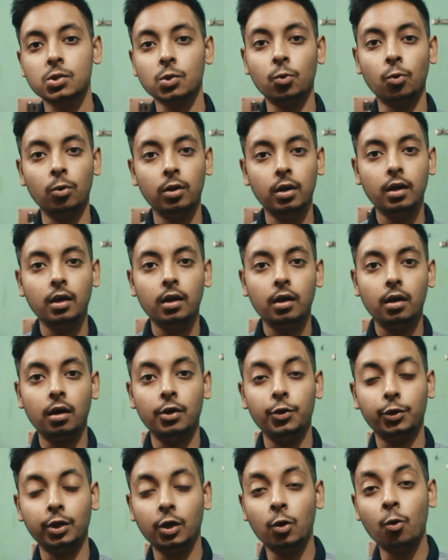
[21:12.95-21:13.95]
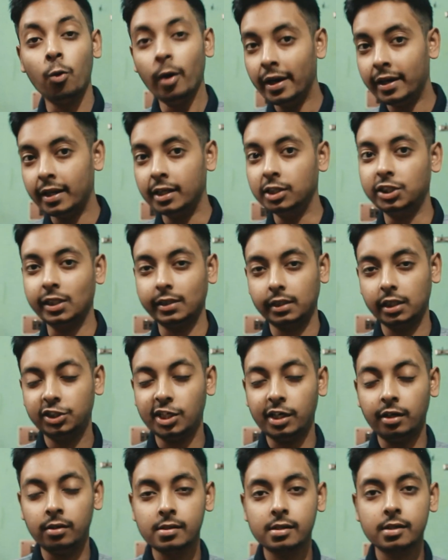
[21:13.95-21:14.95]
So you can go ahead and check the
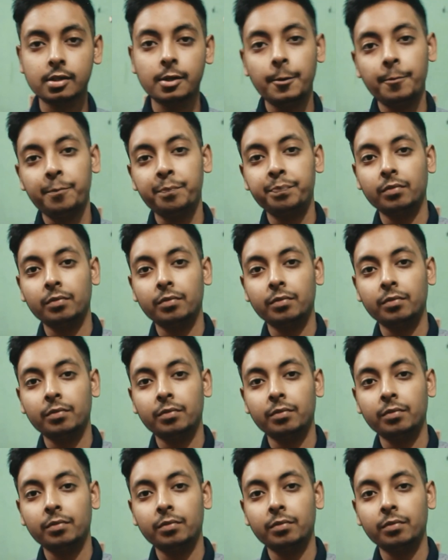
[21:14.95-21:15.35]
channels.